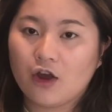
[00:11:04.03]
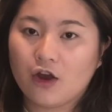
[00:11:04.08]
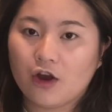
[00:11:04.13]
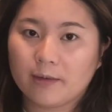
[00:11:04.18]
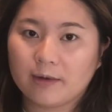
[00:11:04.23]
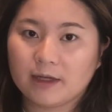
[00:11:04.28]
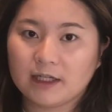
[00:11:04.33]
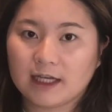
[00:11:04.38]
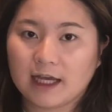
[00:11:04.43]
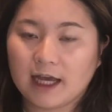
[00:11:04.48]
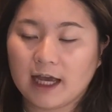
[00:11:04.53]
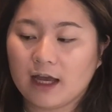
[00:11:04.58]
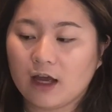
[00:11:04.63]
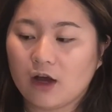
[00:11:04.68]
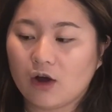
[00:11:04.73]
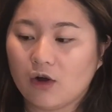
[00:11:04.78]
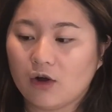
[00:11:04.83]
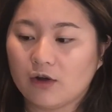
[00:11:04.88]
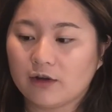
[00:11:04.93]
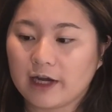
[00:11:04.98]
Urban
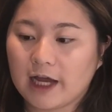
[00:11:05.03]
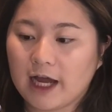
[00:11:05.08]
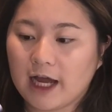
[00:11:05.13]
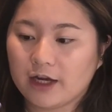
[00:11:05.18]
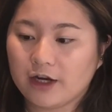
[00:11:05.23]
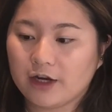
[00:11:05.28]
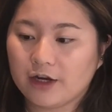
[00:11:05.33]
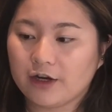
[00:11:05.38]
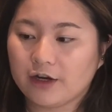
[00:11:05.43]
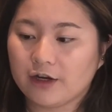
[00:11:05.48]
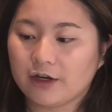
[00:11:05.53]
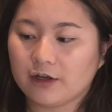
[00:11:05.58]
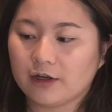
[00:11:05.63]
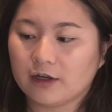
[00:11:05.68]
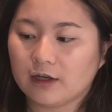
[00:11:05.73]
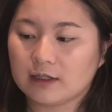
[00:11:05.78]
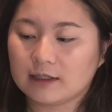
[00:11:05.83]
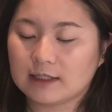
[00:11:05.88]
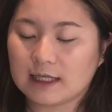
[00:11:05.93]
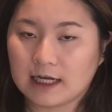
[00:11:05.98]
Decay All
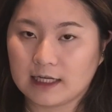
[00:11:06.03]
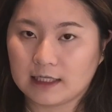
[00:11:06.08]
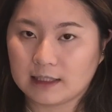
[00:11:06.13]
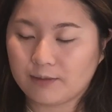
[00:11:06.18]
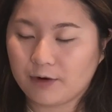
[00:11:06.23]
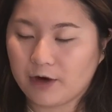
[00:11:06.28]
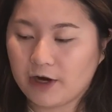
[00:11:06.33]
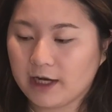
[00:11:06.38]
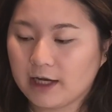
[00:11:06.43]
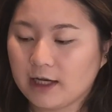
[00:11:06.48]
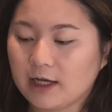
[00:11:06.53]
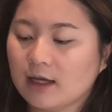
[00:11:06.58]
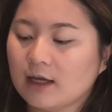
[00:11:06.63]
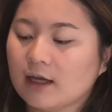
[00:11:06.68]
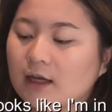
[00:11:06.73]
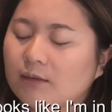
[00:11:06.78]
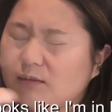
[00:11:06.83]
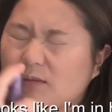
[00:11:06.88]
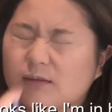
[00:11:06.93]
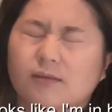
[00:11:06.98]
Nighter setting spray.